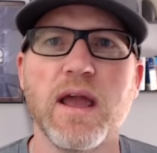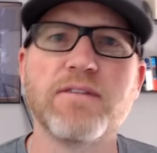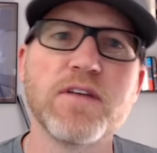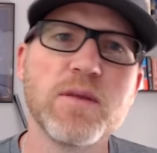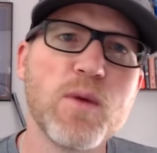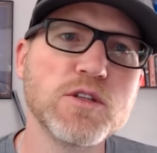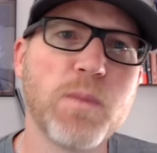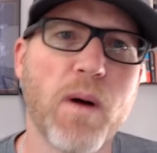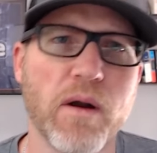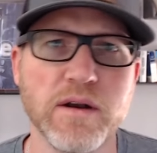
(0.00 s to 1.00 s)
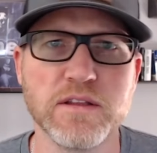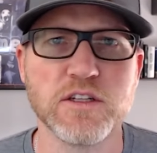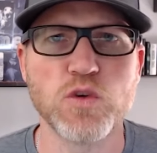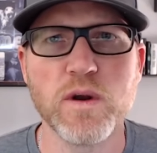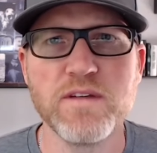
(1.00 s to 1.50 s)
And for the most part, the
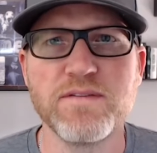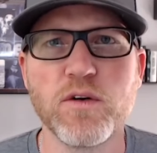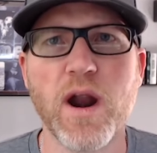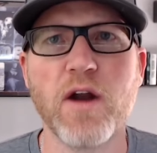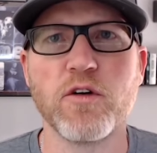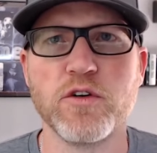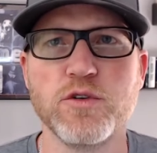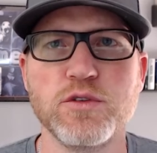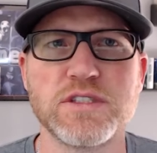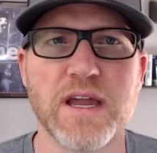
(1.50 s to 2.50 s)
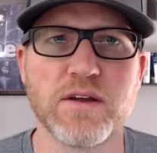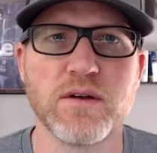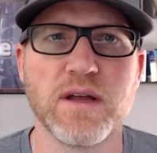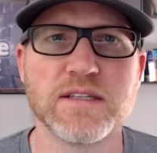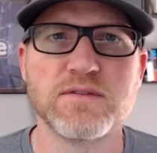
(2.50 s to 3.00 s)
24-hour news
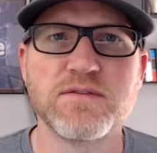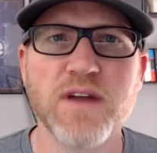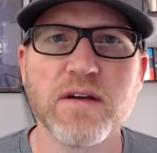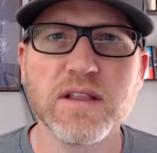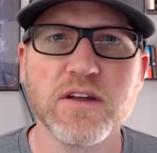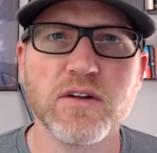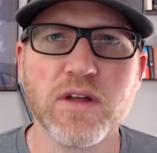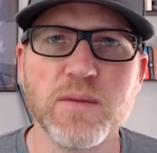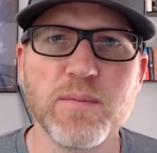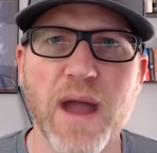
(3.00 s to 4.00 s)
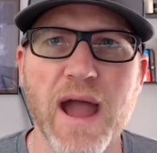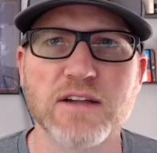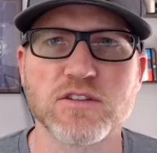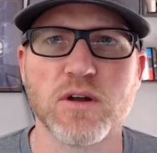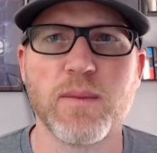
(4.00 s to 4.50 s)
cycle has very little
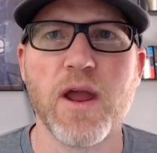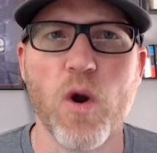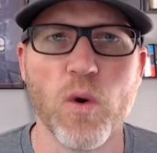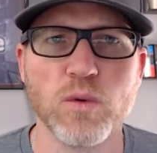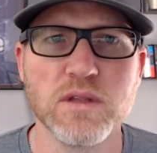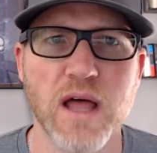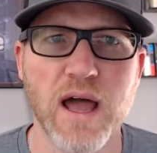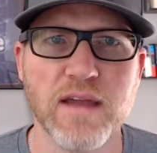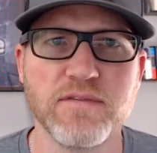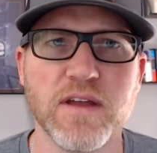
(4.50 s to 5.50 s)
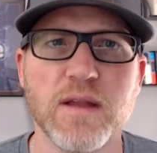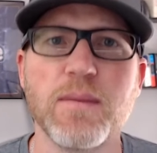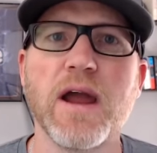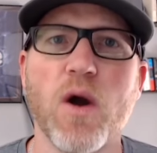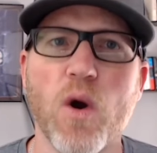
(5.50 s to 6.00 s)
impact on my own life and
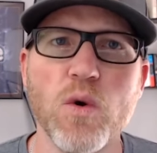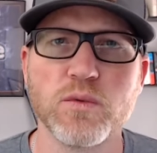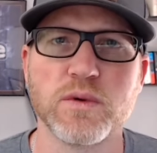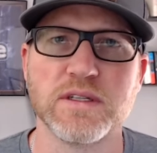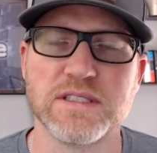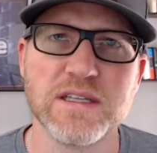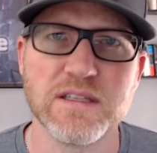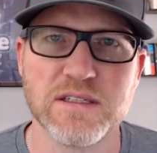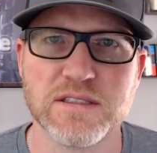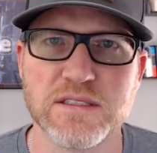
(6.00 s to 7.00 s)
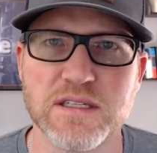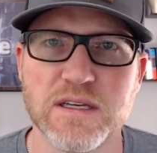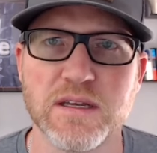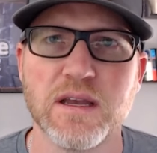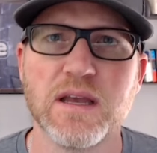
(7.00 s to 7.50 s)
my own
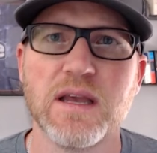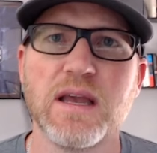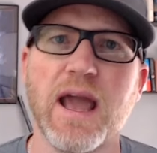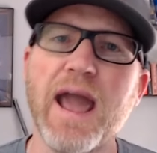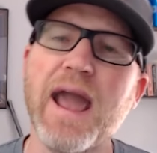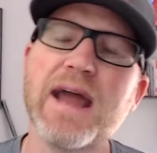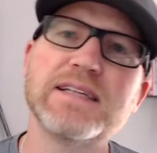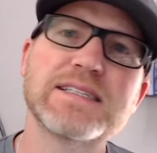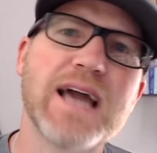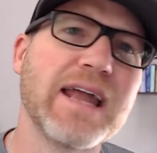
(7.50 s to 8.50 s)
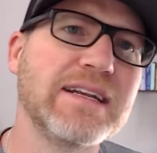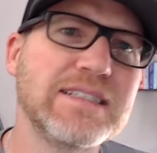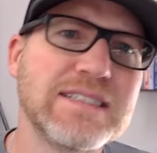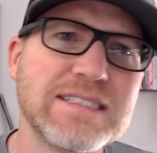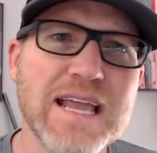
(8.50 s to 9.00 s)
resiliency. And it's got an
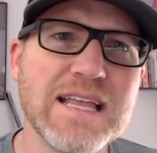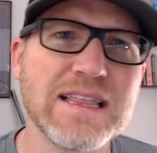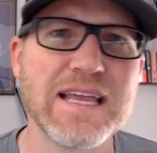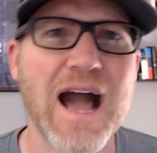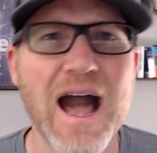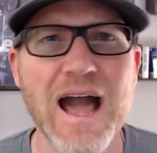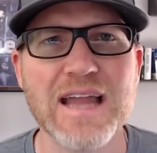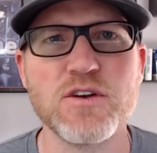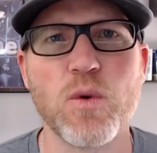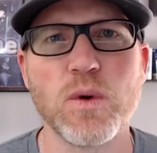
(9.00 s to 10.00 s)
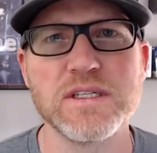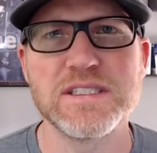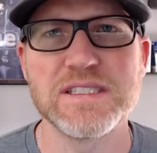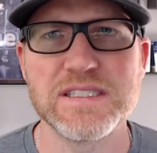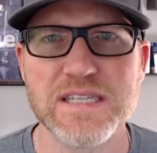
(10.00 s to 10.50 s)
insanely high noise
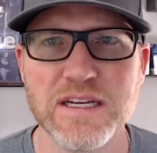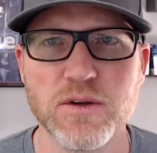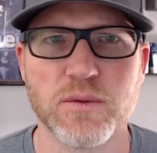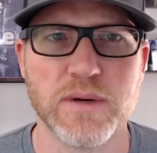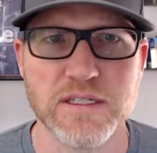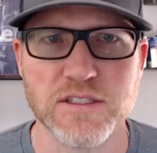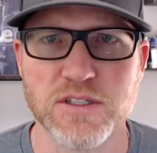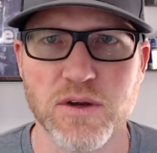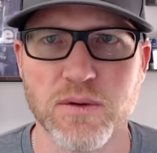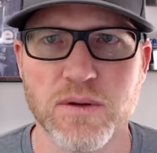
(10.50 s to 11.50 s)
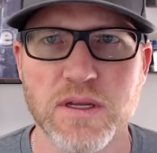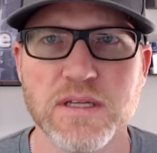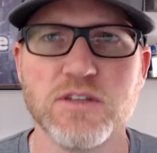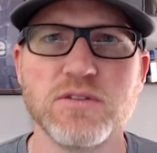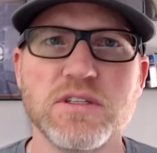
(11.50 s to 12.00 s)
to signal ratio.
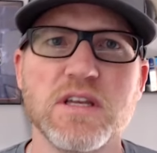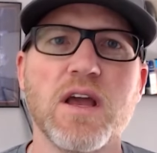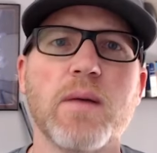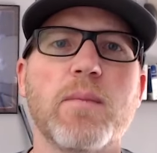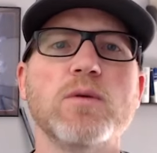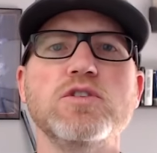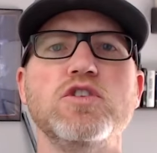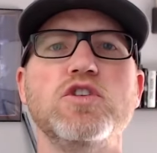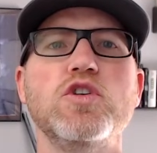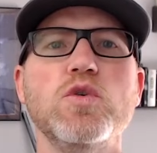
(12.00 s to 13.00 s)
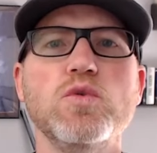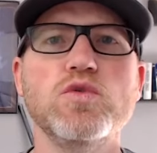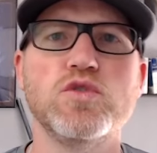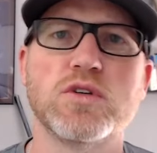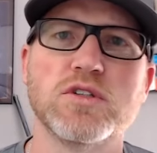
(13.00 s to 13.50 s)
You see, most
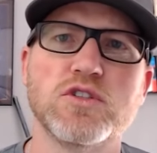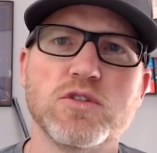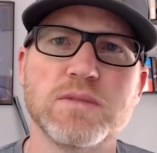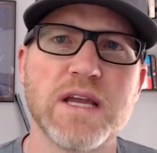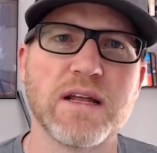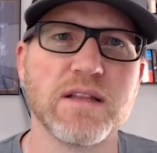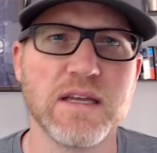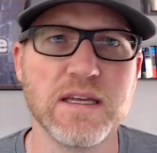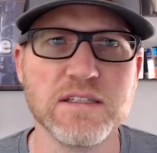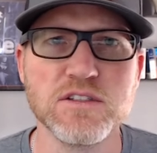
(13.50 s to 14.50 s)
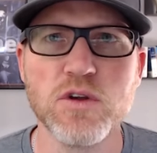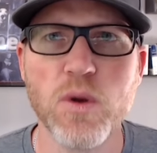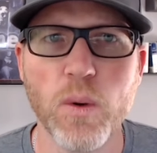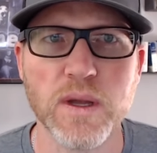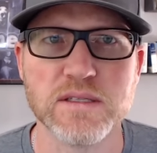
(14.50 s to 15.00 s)
news you consume daily is
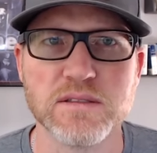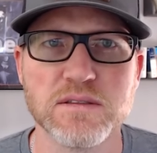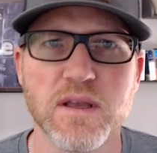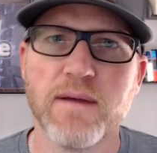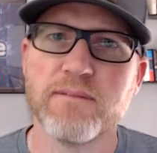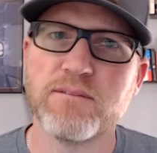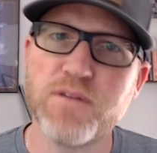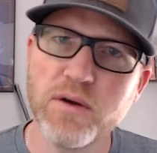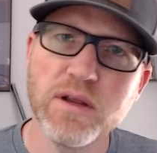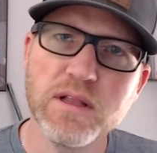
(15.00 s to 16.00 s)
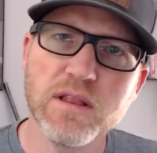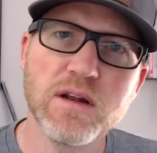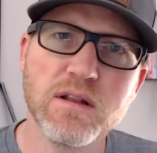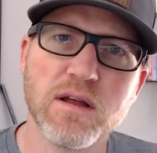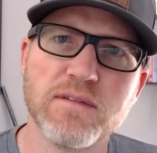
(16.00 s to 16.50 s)
noise. Very
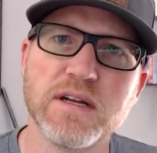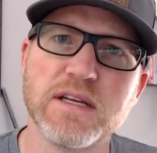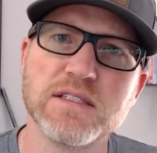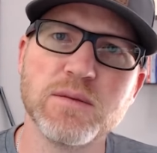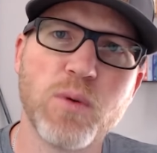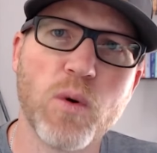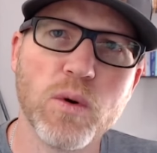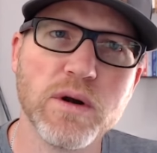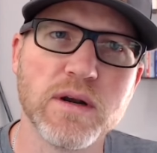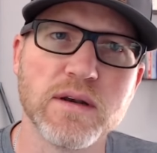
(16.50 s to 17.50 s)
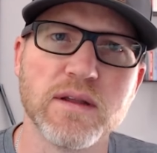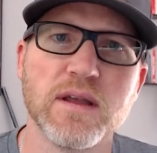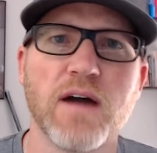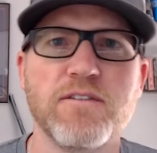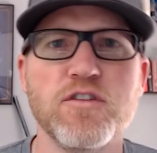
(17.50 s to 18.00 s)
little of it is important,
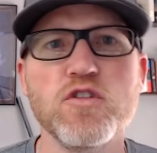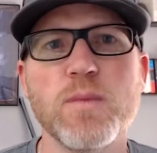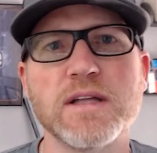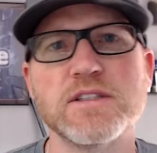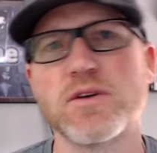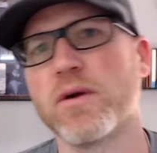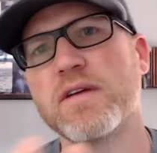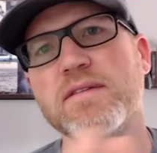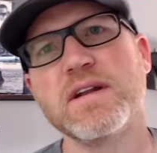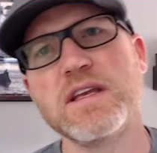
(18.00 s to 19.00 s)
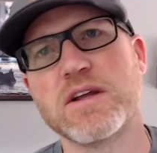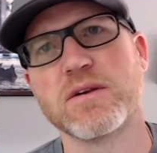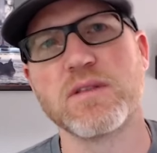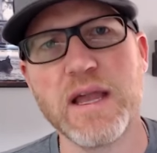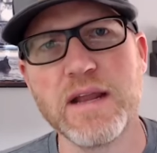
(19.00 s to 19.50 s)
a few months or even a
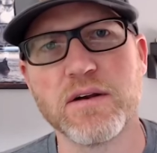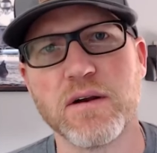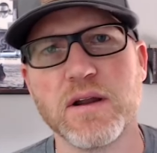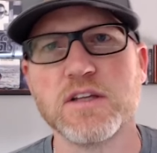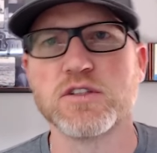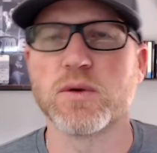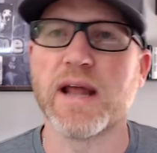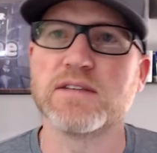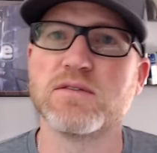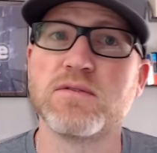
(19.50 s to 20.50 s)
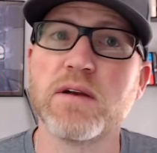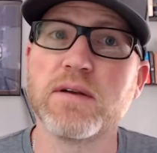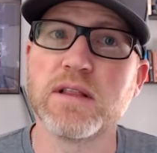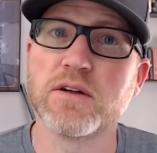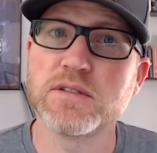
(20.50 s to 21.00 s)
year later, so it has
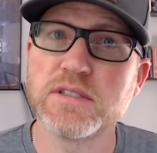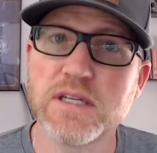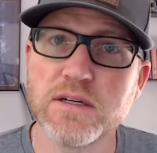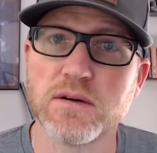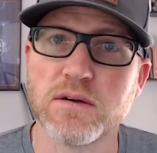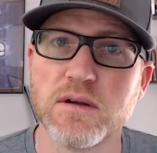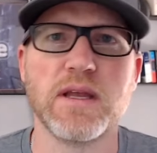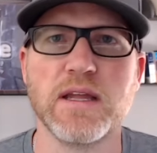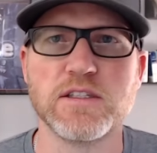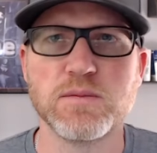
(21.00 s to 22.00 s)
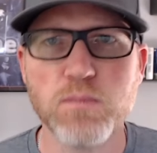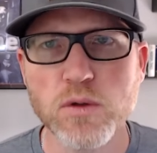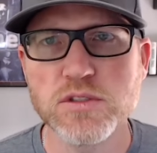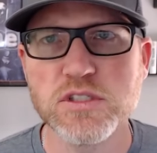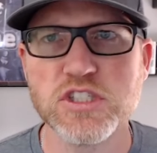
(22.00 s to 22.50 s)
very little signal. It's
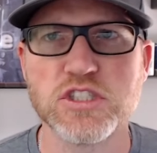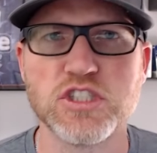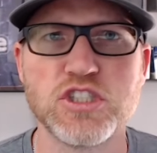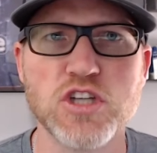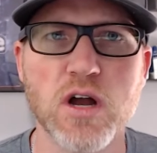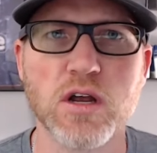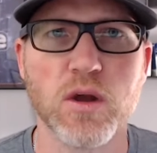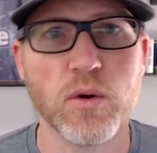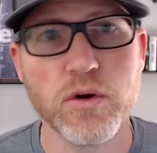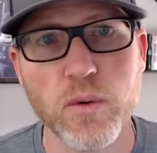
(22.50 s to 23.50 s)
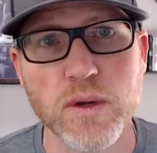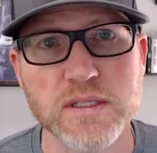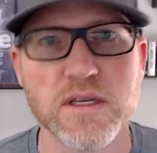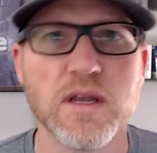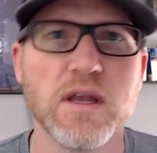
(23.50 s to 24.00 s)
mostly just junk or
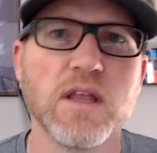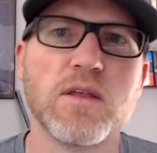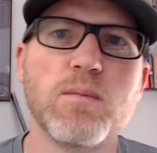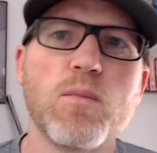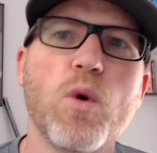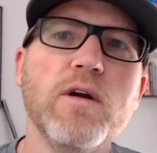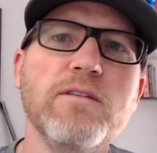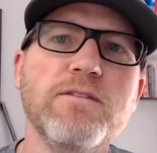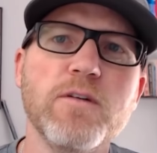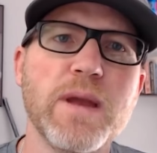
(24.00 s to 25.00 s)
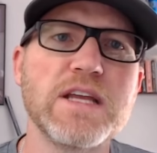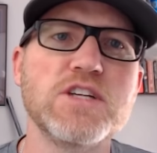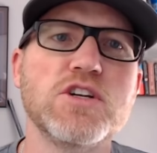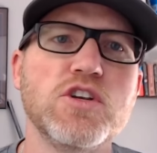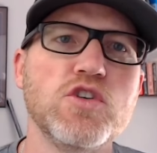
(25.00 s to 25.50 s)
noise. The more
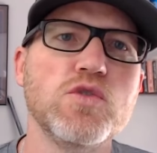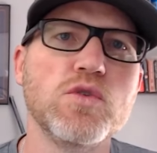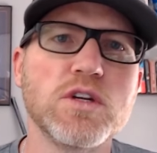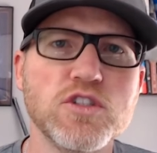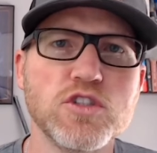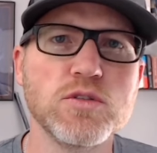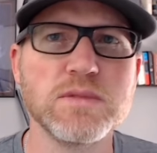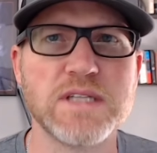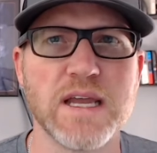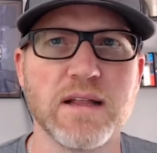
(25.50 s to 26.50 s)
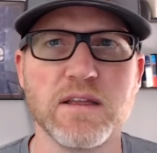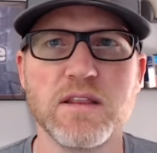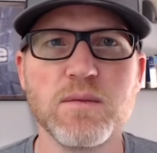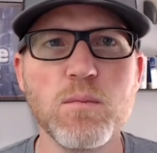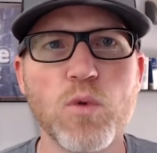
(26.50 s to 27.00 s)
information you consume daily,
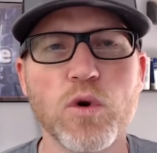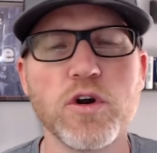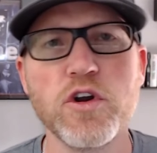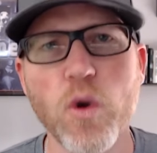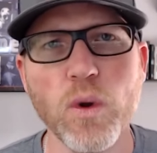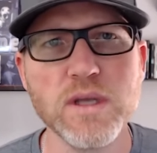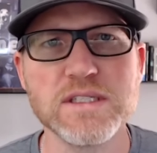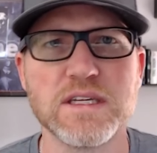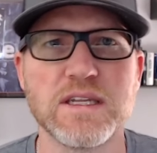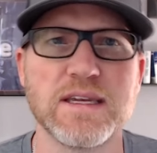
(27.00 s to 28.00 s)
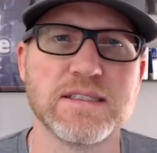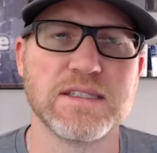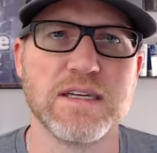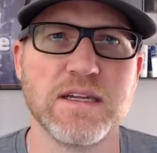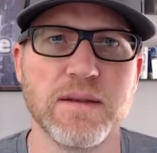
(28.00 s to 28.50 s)
the more noise that
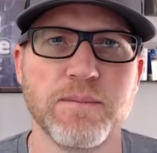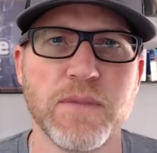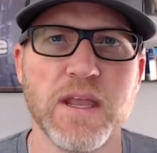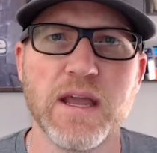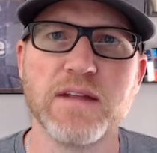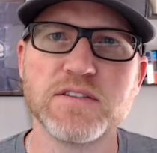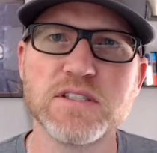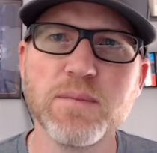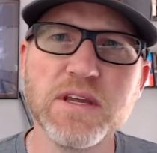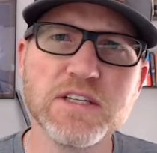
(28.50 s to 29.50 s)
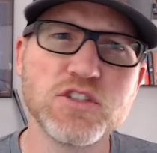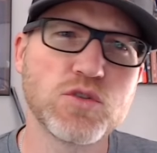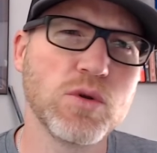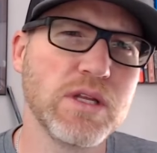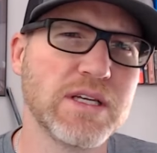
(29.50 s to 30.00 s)
gets in. And if something is
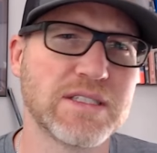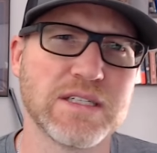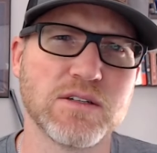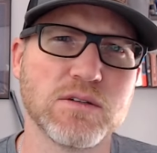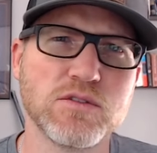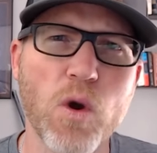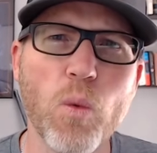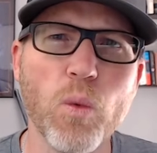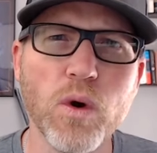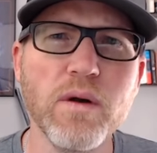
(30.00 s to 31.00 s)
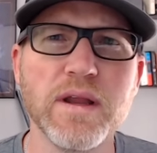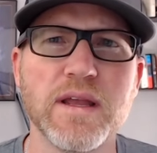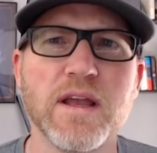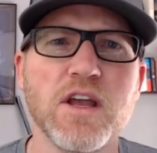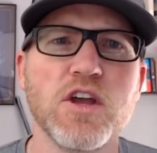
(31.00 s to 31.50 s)
truly a signal, don't
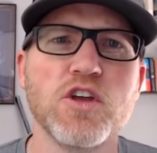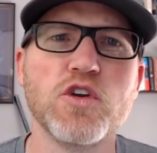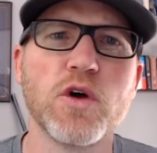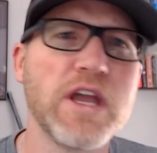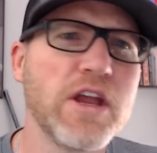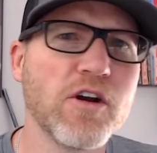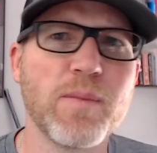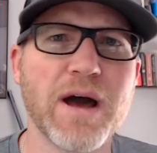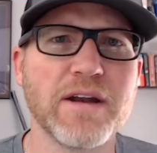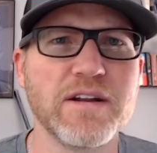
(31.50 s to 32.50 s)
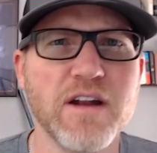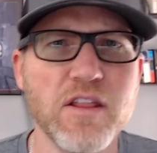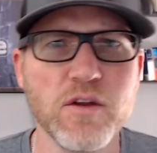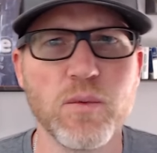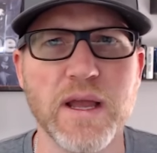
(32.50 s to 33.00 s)
worry. You'll hear about it in
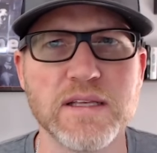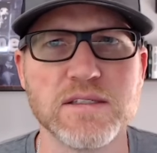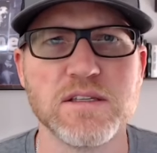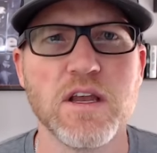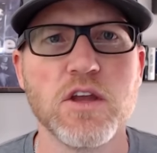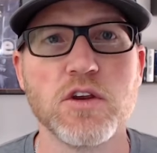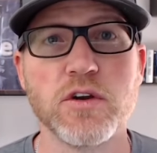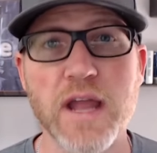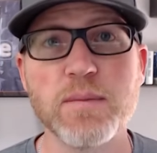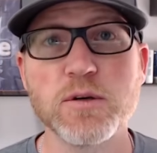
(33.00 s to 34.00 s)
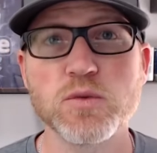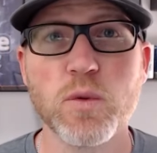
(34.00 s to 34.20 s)
other ways. Your neighbors